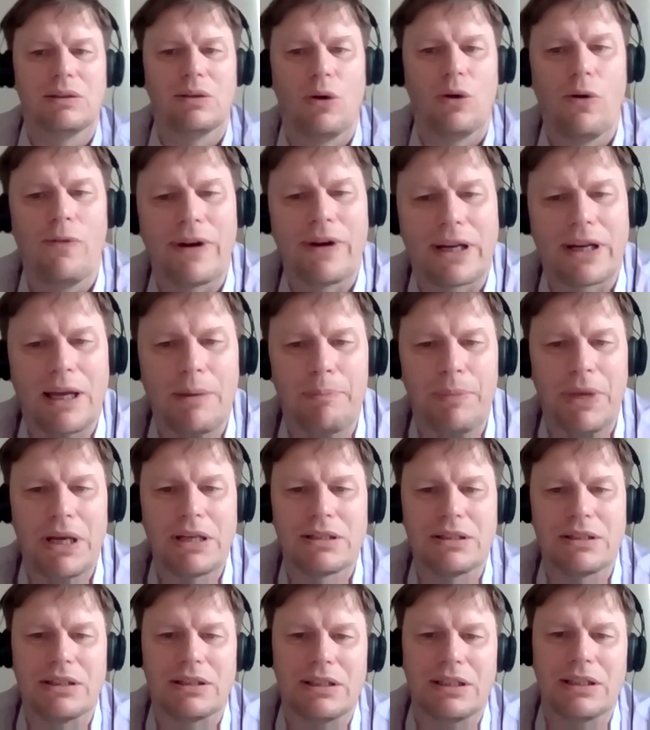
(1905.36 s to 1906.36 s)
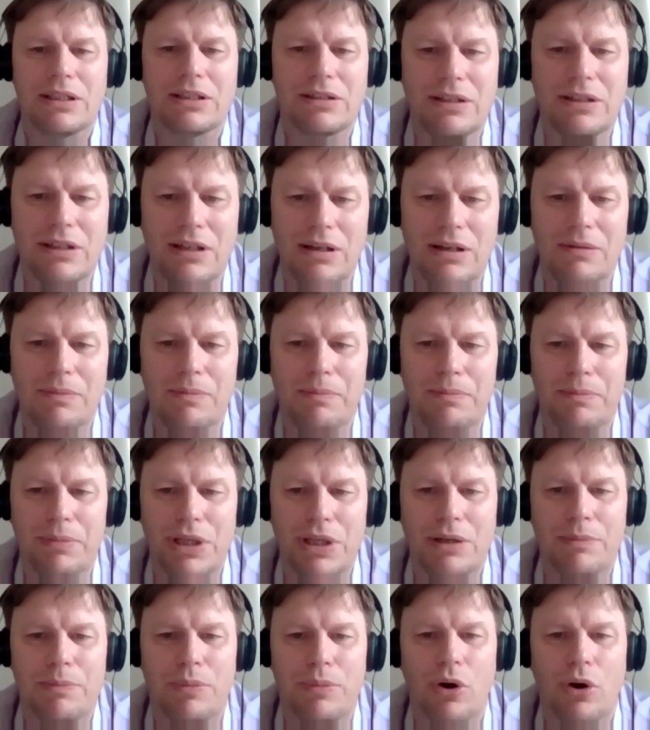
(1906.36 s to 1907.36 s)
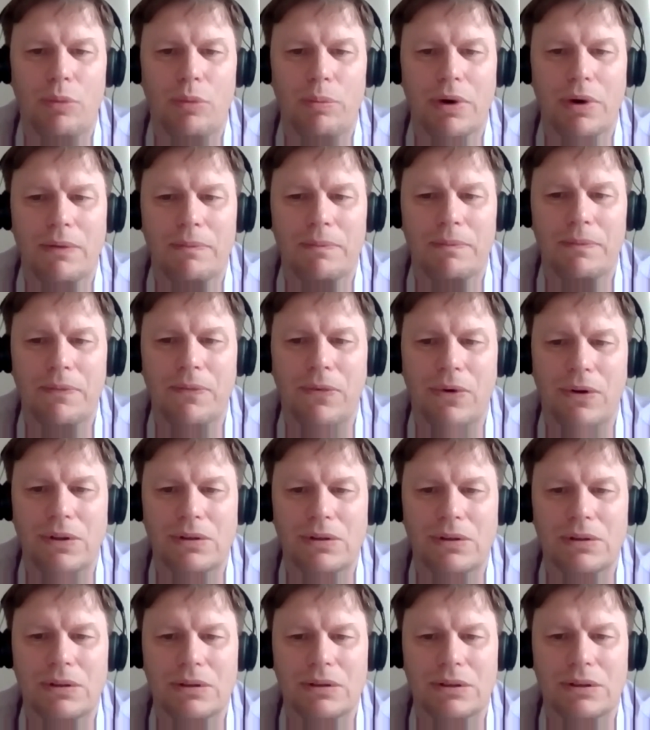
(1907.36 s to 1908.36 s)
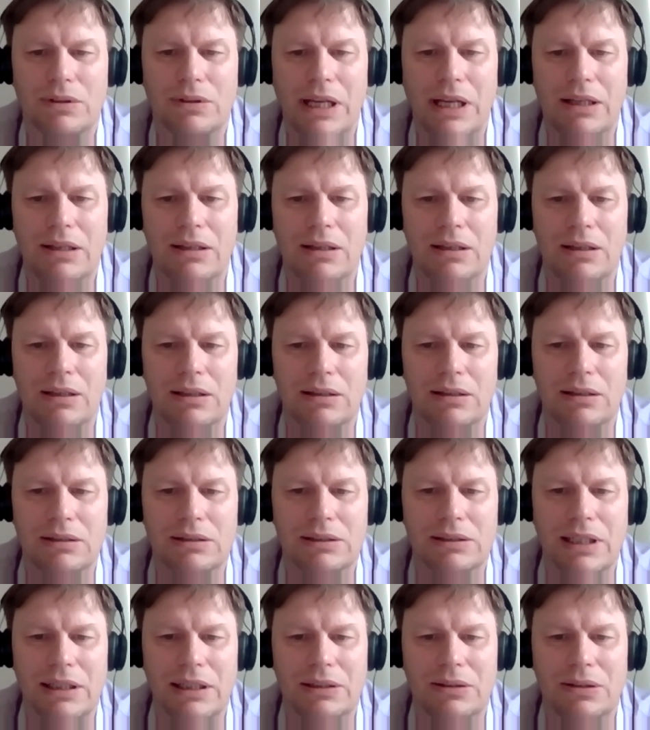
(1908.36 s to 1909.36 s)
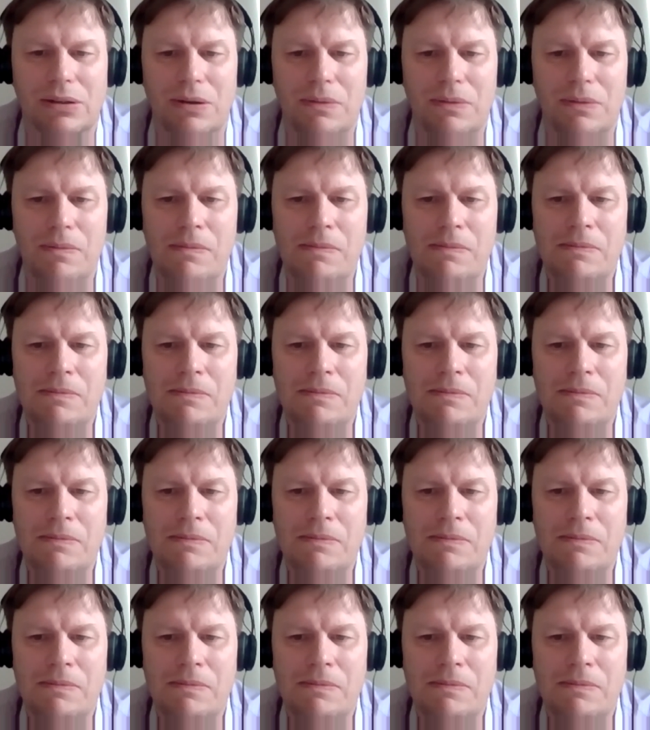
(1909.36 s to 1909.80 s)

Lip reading: overcapacity is still a big problem for sector.